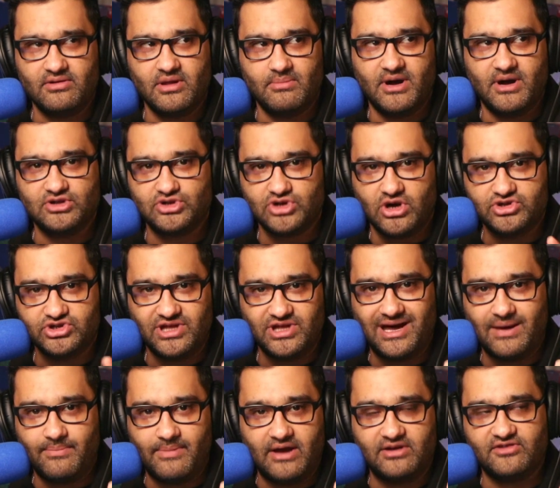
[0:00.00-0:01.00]
They might charge you that
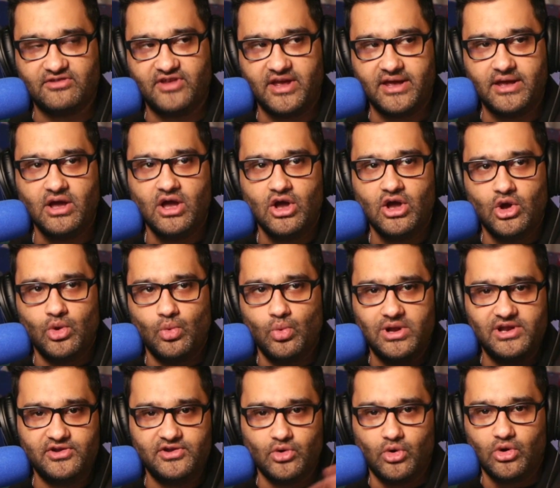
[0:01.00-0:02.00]
amount and say, we'll
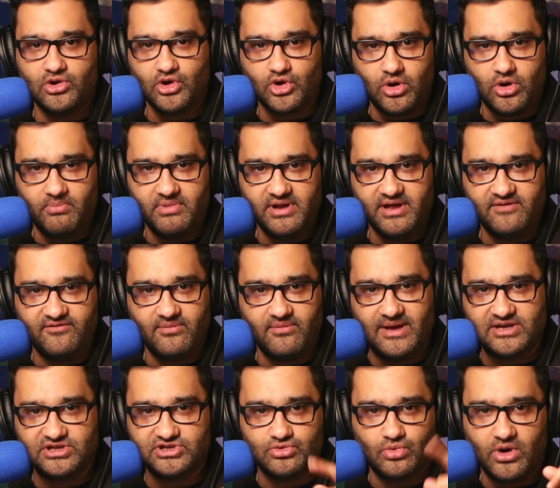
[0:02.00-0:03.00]
do all your company
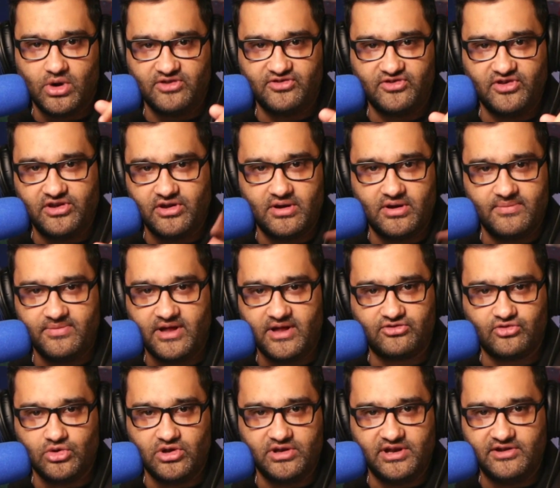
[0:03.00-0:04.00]
information once a year. That's
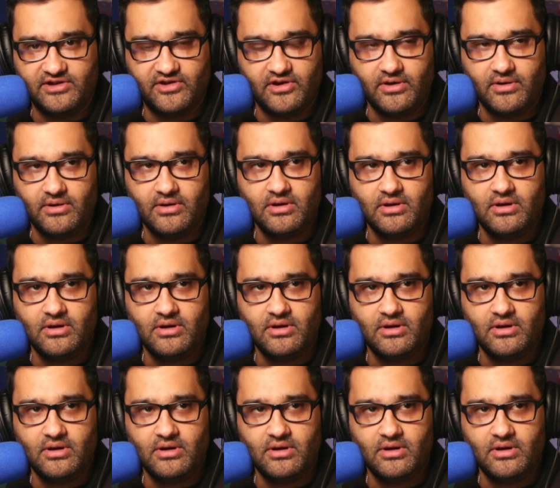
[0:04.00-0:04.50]
all you need to do.